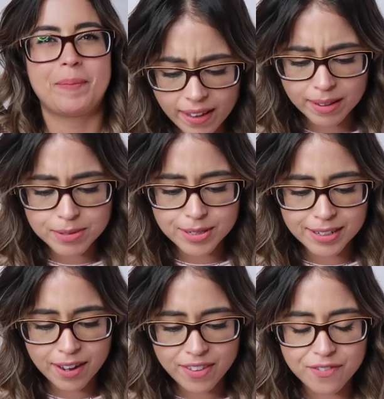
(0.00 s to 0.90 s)
Welcome to
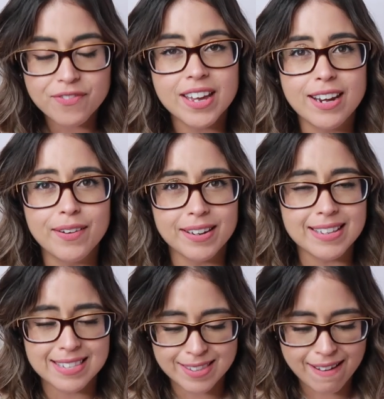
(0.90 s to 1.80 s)
another video. It
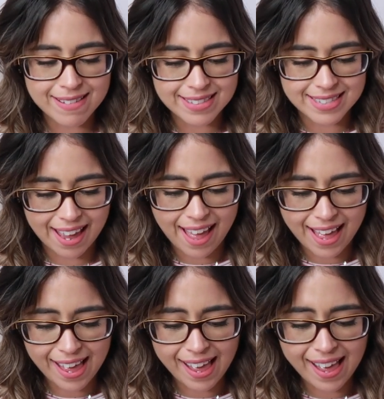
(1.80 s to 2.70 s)
is
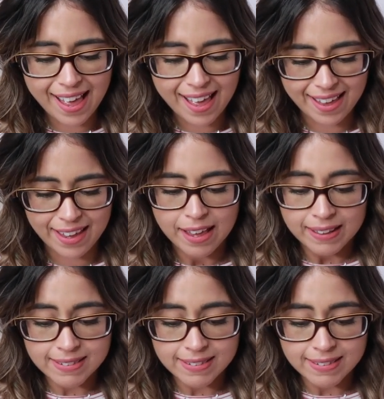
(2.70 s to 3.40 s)
Sunday!